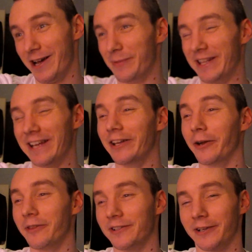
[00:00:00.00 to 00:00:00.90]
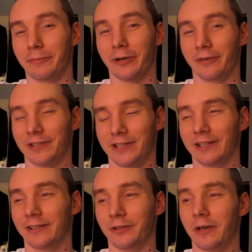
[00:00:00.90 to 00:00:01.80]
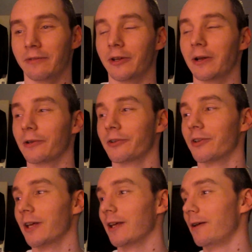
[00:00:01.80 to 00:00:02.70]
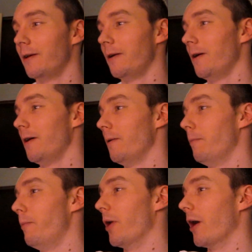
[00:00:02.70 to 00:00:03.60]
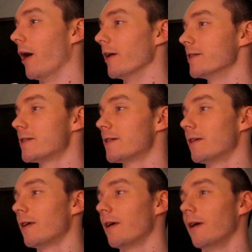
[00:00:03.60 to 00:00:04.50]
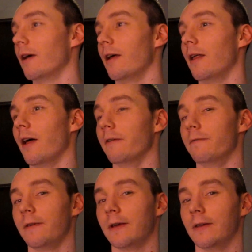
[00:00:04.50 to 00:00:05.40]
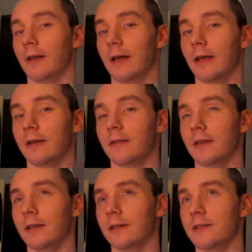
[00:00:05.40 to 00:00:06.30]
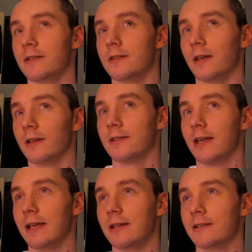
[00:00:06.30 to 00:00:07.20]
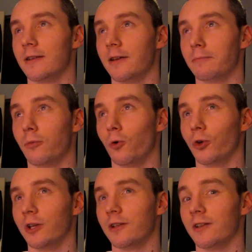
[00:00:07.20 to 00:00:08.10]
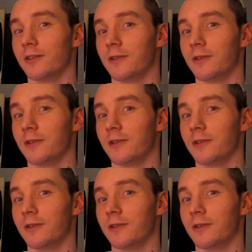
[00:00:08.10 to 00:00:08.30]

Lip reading: But then, things like bug fixing, you never know how long it's going to take. But I feel like the 6 days that I've poured into this